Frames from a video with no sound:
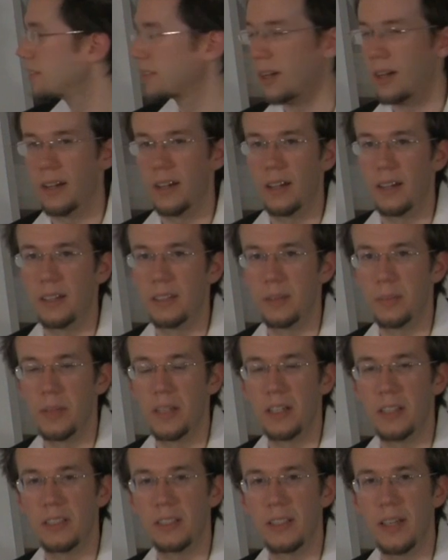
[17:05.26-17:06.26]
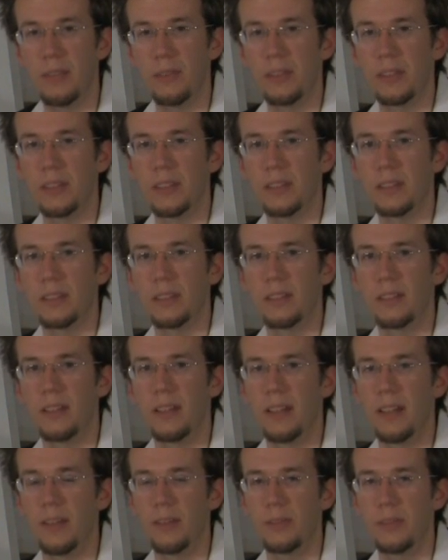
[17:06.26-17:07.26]
diminished 7th
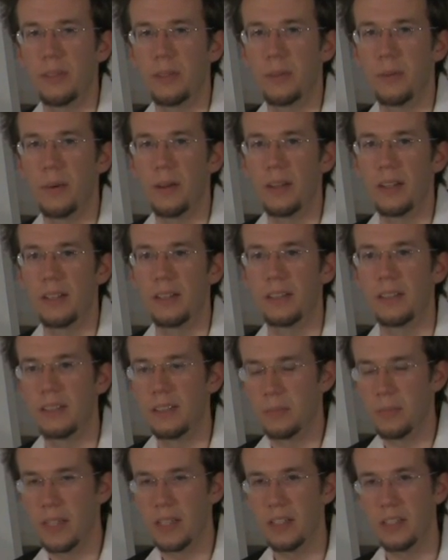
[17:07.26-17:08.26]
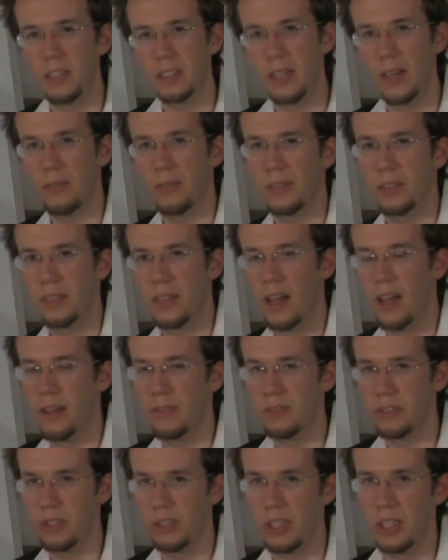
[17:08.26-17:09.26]
if you wanted the diminished 7th
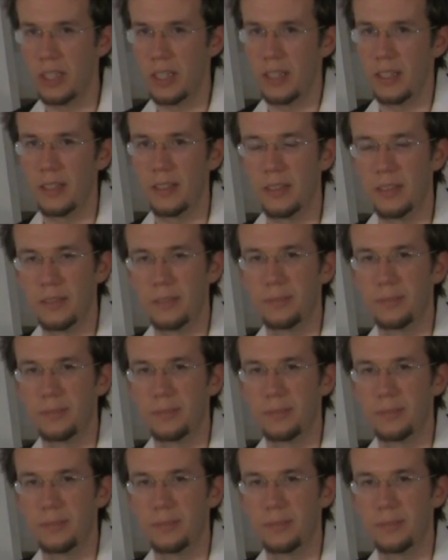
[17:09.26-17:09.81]
of G.